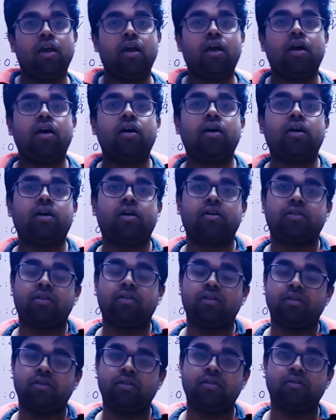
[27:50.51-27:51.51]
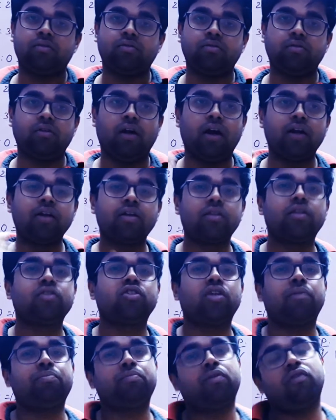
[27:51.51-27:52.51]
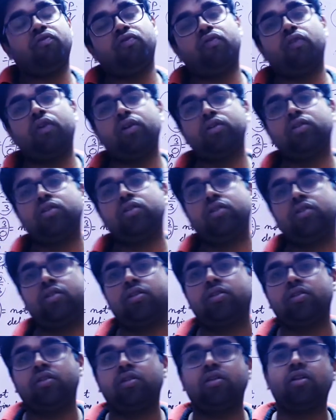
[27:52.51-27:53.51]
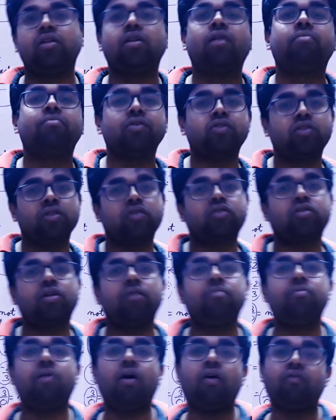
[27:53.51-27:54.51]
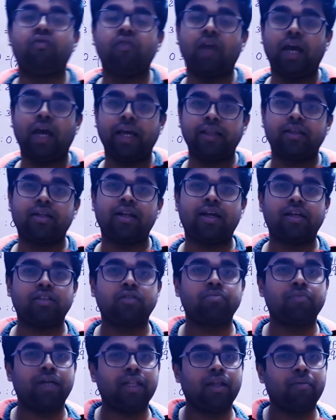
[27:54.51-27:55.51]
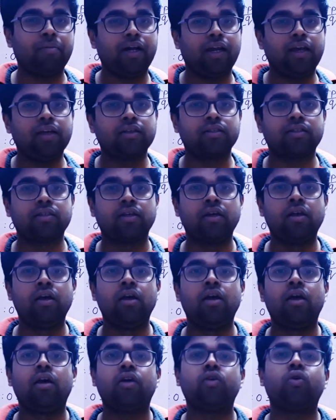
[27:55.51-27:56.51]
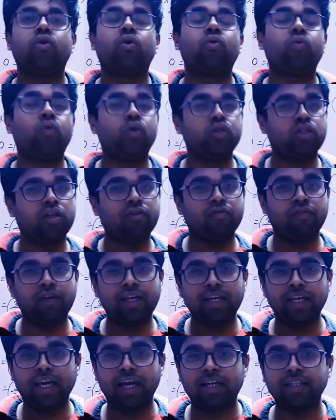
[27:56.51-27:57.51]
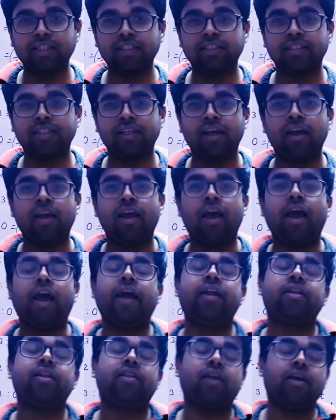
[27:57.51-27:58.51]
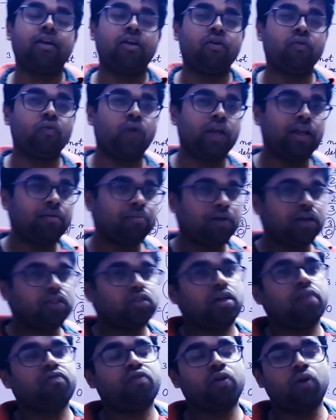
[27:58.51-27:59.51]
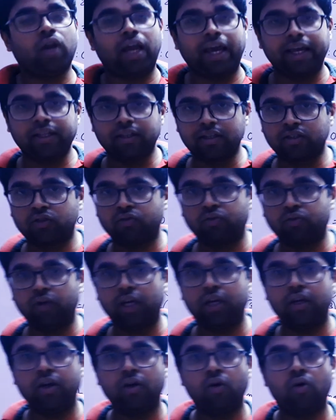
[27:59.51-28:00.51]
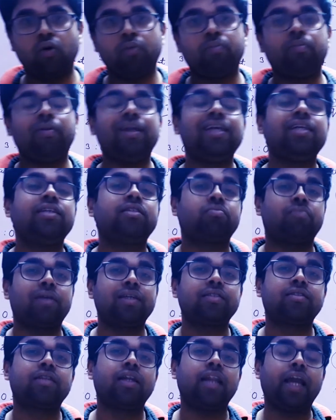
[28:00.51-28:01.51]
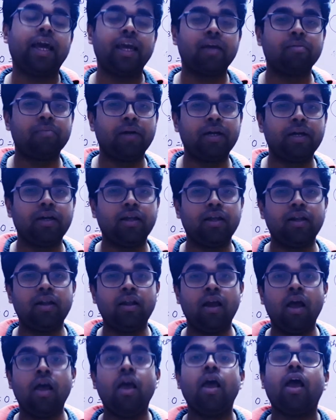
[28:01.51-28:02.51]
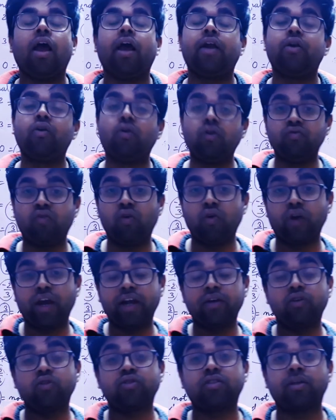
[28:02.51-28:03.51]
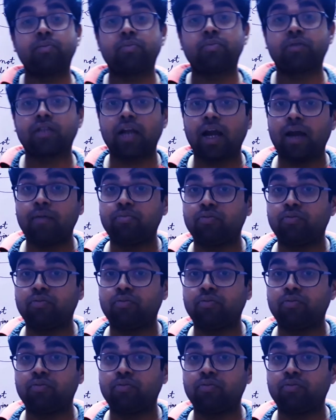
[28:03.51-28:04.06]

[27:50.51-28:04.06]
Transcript: uh, under the chapter first, number system of 9th class mathematics. You're watching Vgyans, and thank you very much. If you like this video, please press the like button and don't forget to subscribe